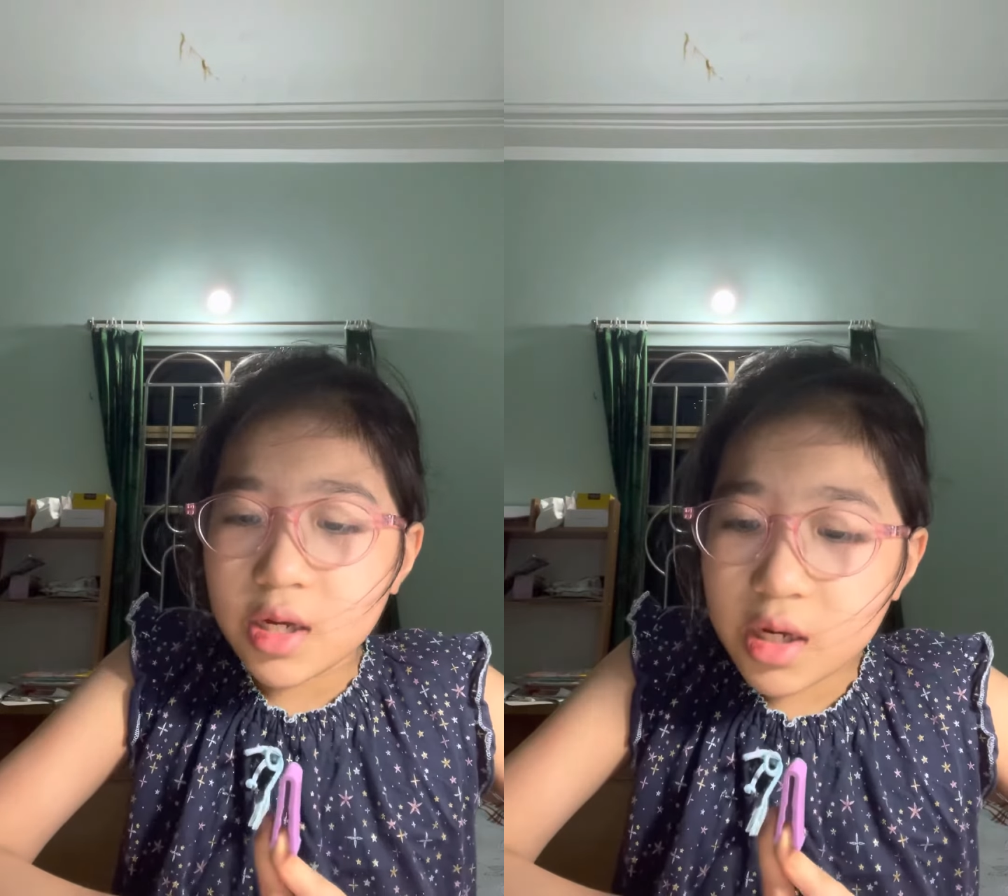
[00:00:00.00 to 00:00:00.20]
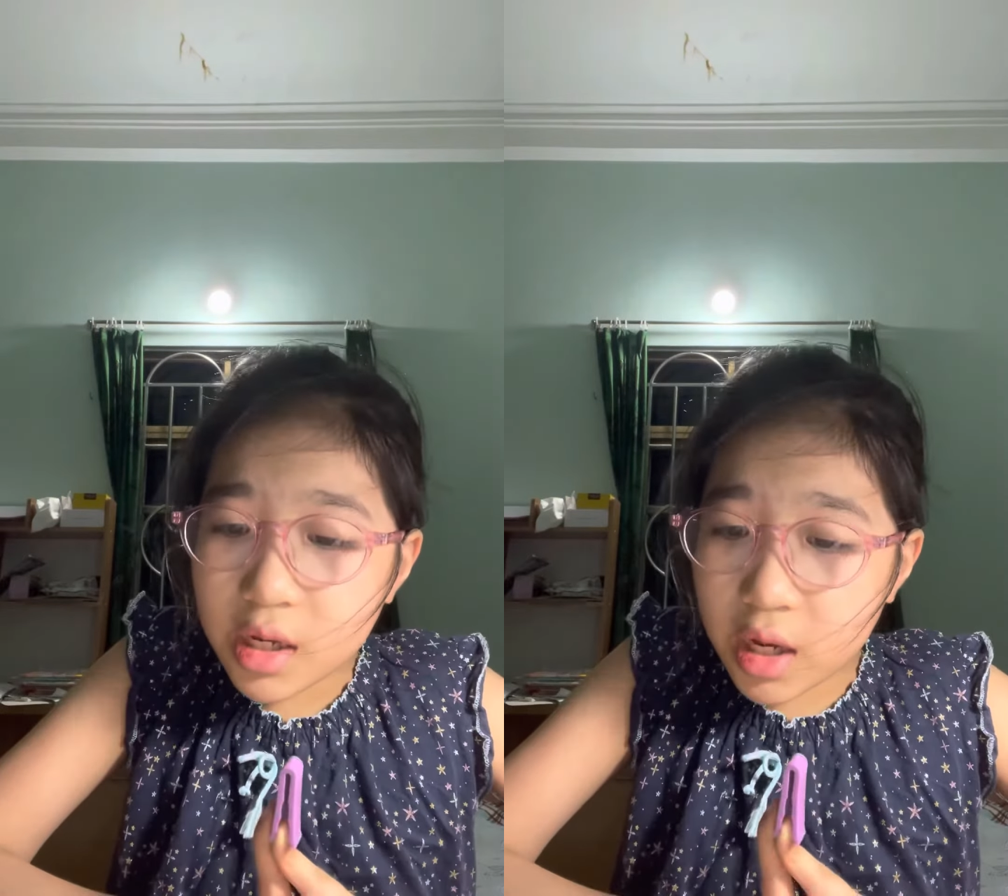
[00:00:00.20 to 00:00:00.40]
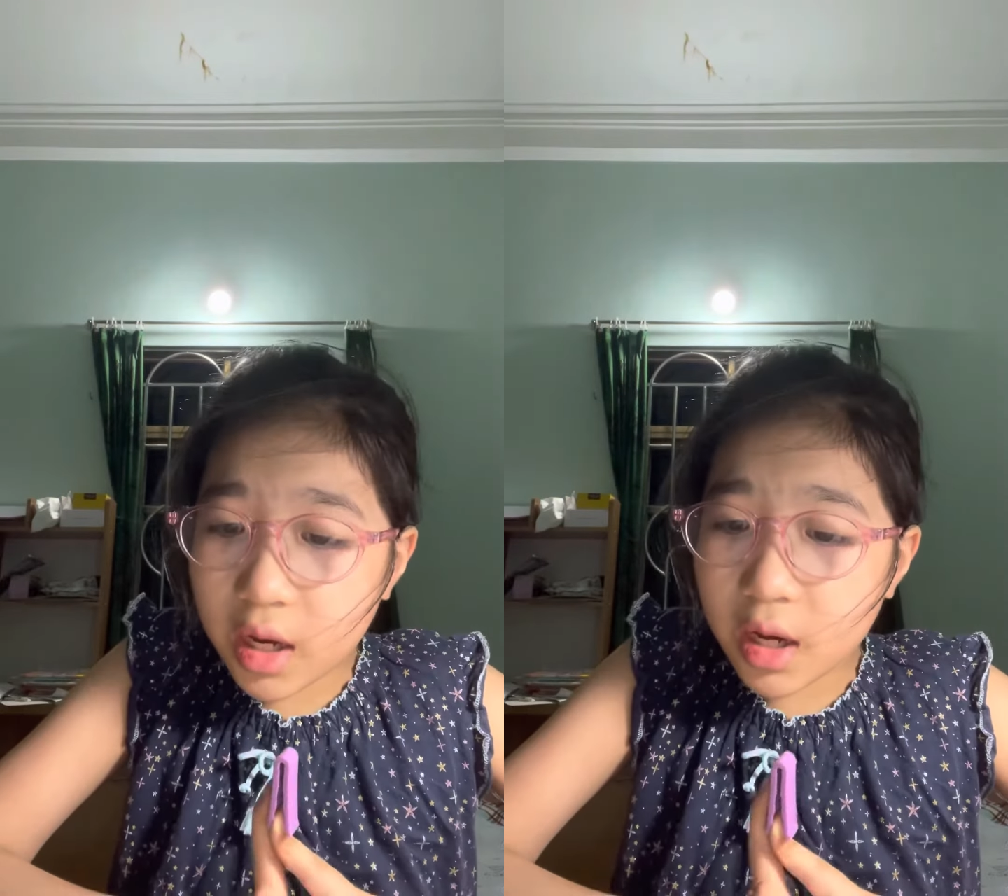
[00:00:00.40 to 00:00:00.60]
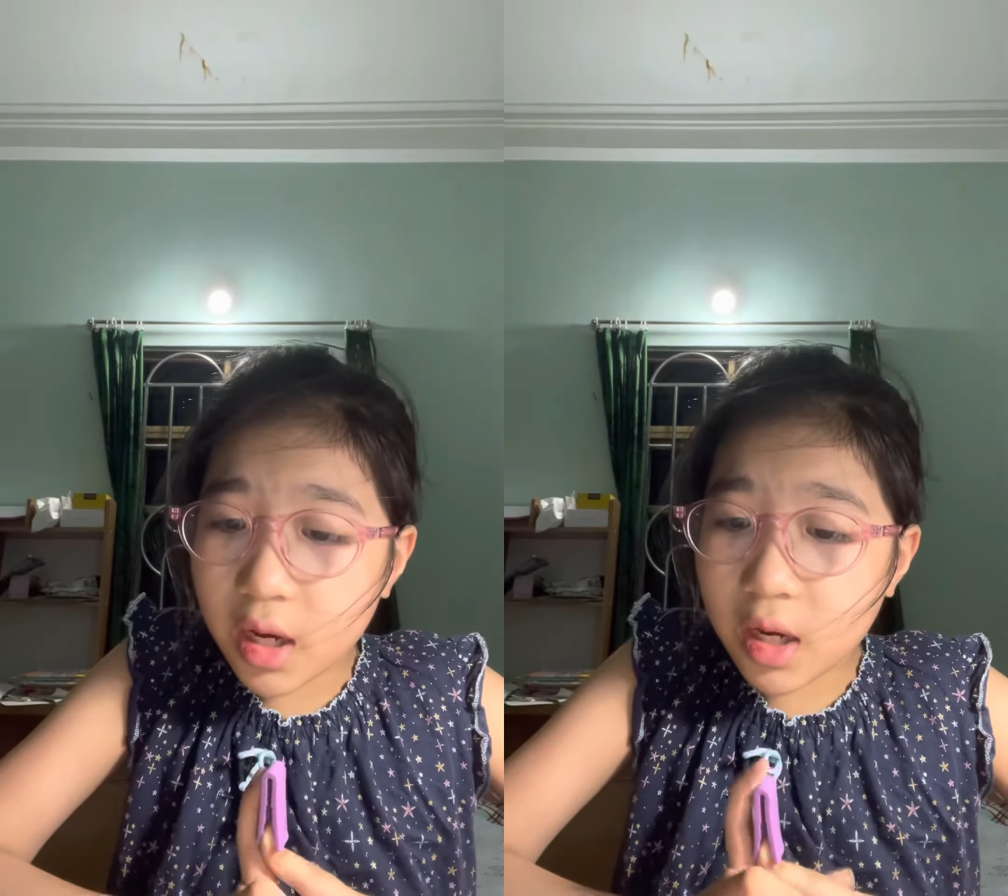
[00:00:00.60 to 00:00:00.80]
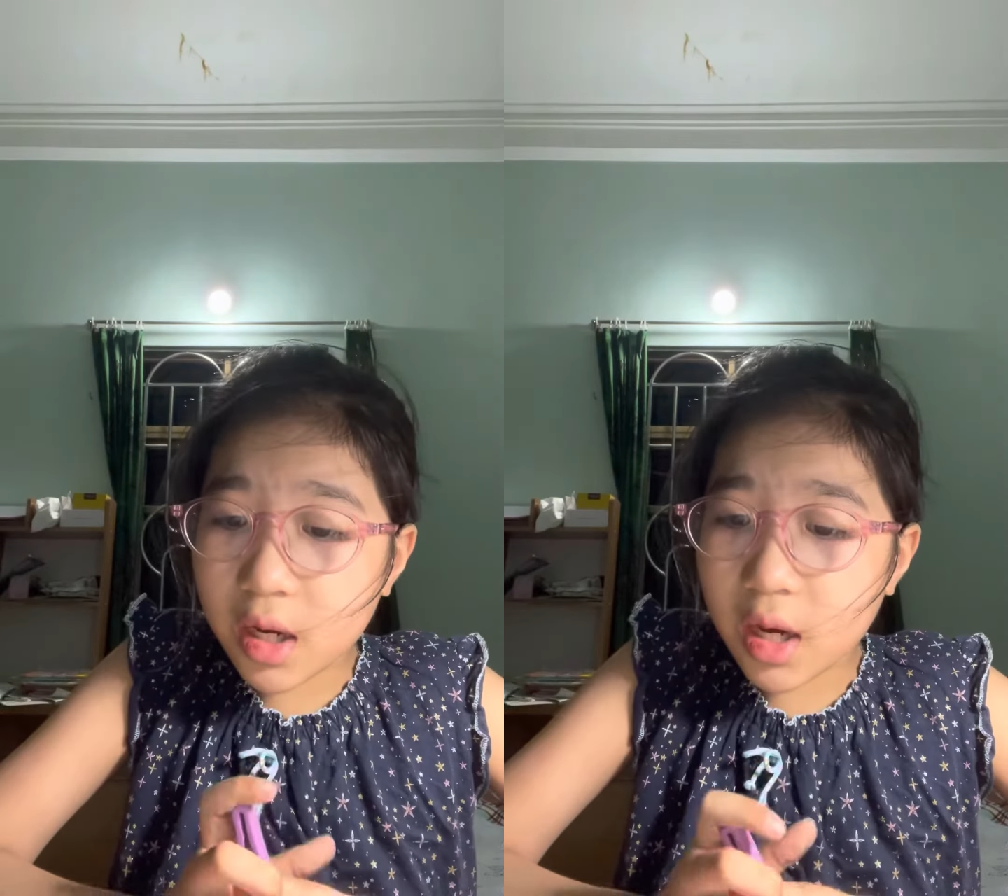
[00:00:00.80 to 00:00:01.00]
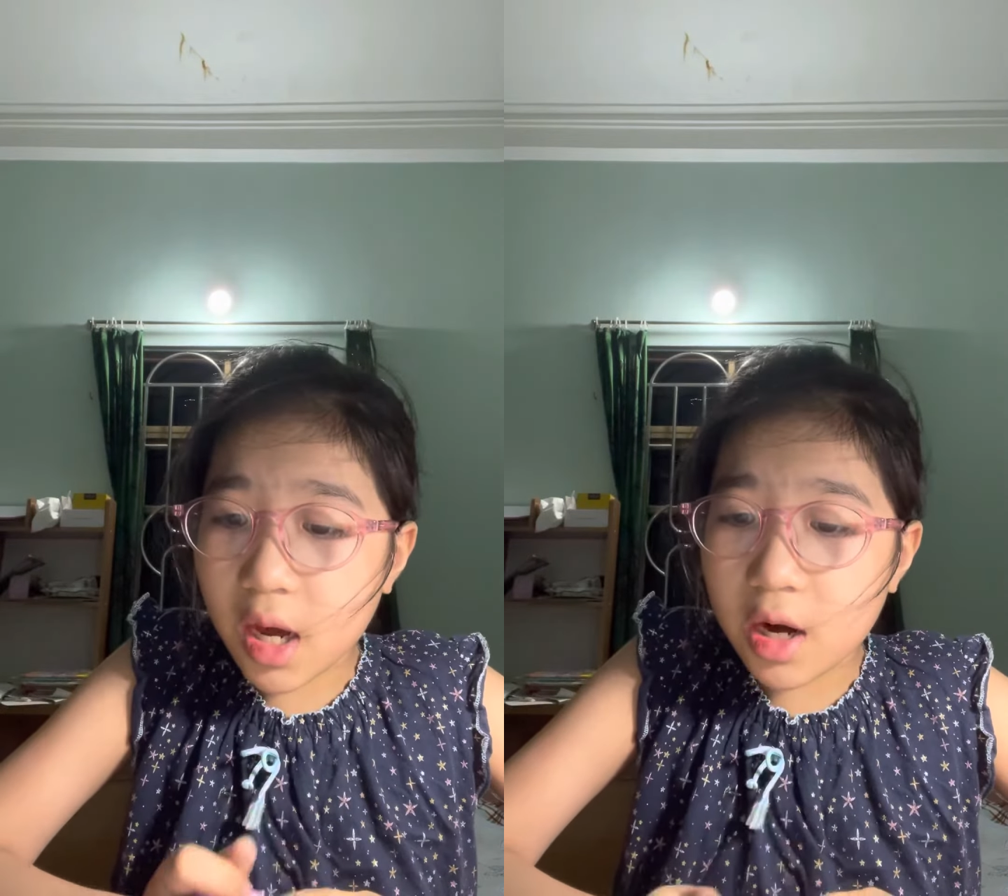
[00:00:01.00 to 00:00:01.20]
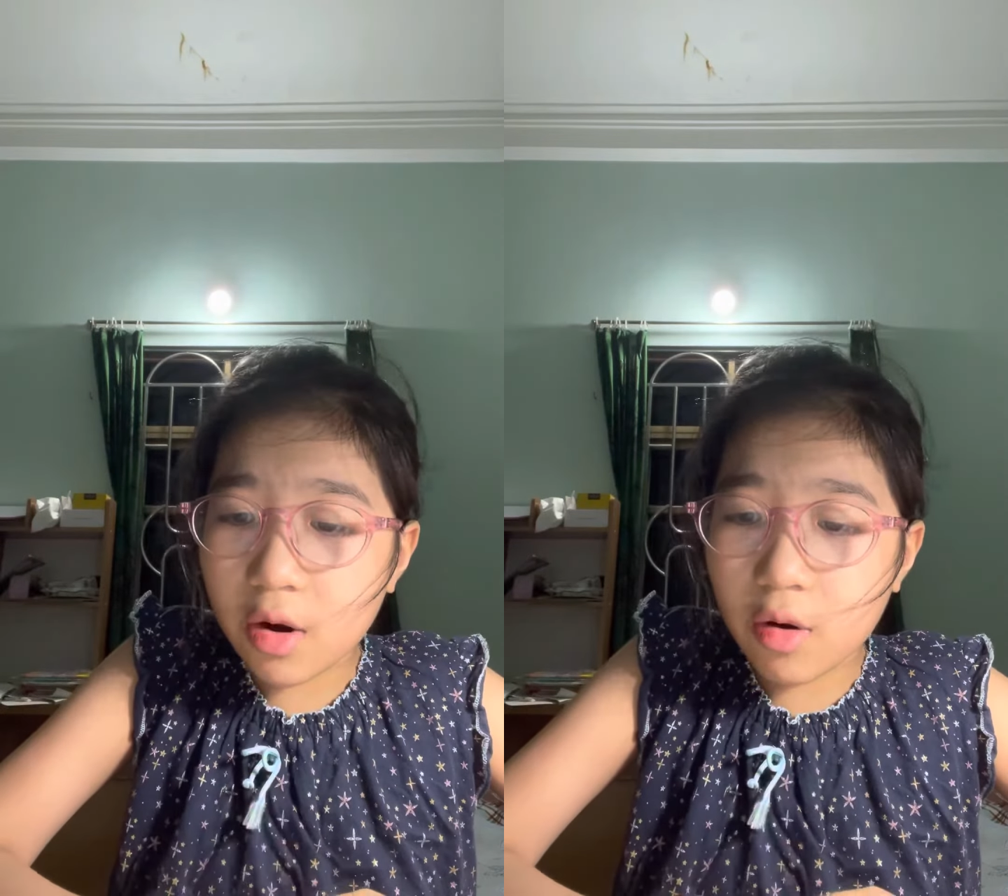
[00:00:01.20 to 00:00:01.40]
He can